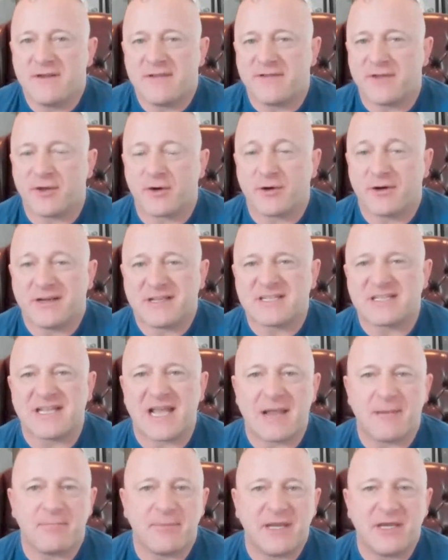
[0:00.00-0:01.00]
theater and a
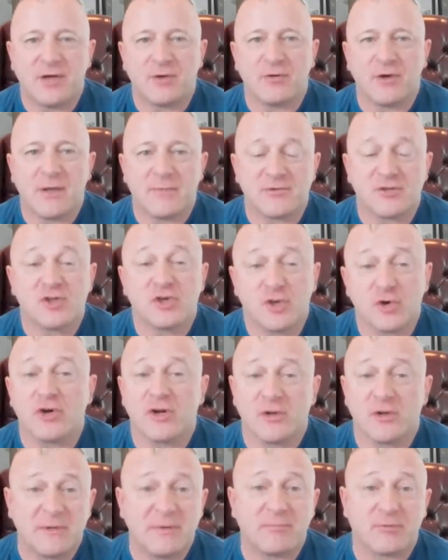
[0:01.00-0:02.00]
stampede erupts, you're
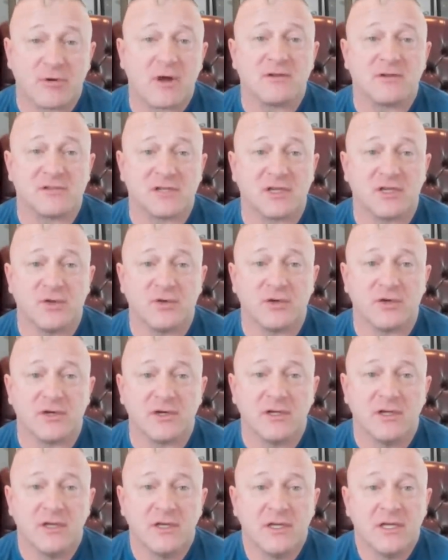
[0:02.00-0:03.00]
going to be prosecuted.